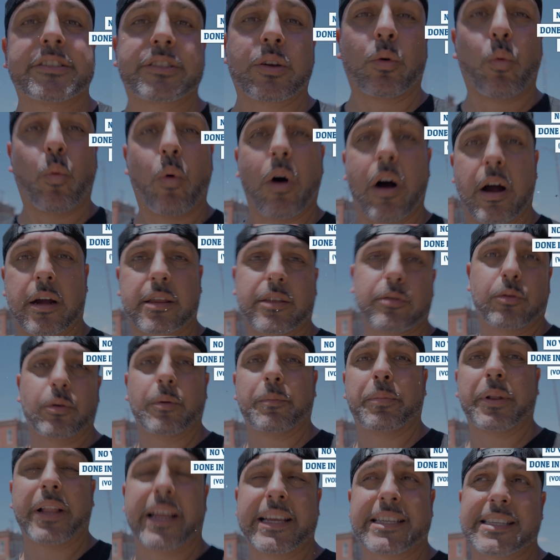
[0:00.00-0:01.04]
to walk through
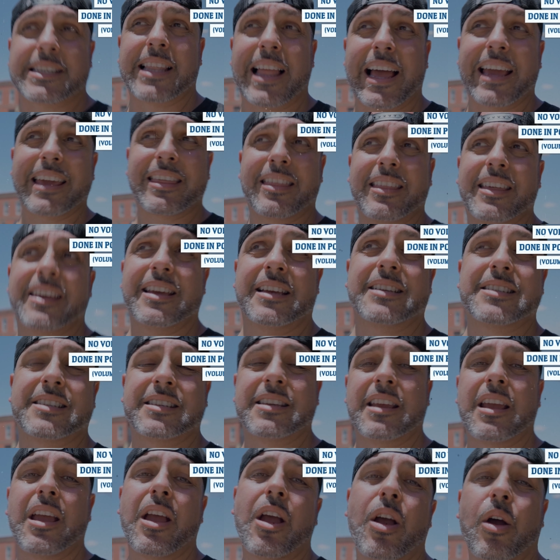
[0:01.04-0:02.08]
a place like
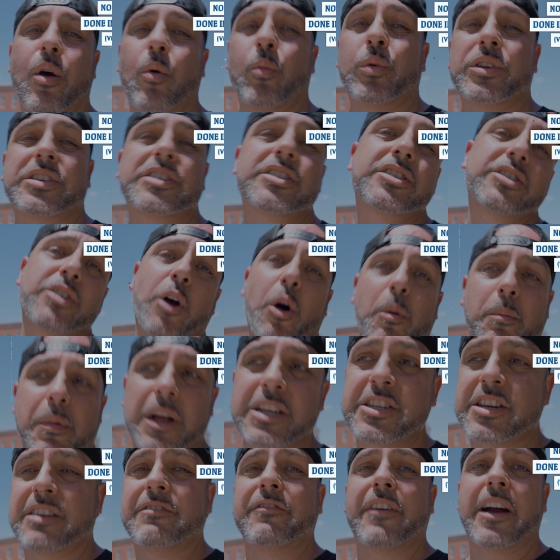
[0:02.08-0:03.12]
this with so
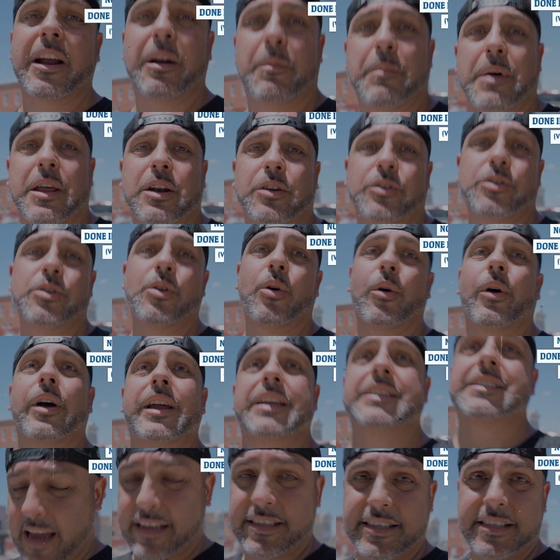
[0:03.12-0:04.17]
much environmental
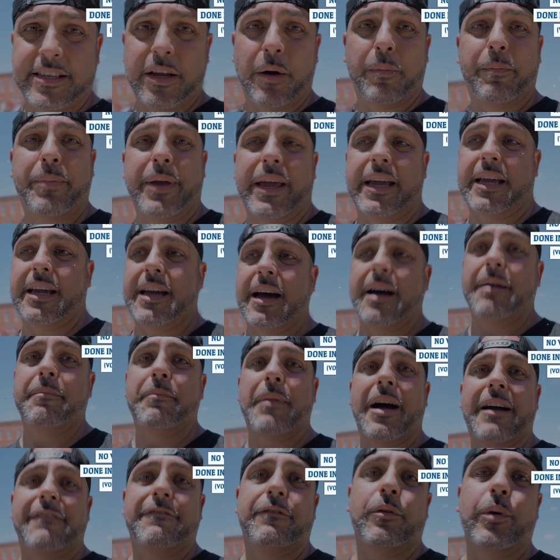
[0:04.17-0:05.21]
noise and still pick up
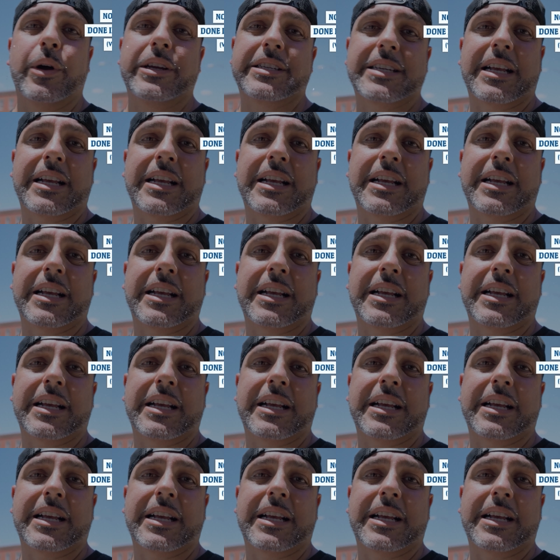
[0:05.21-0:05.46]
my voice